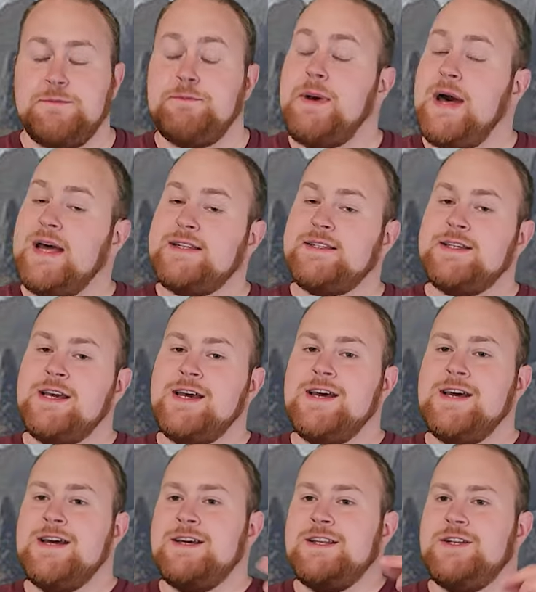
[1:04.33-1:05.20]
but
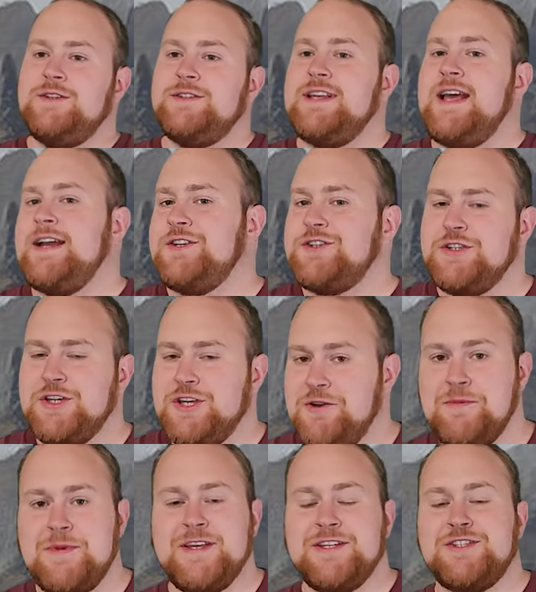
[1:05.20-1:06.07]
there's actually going to be a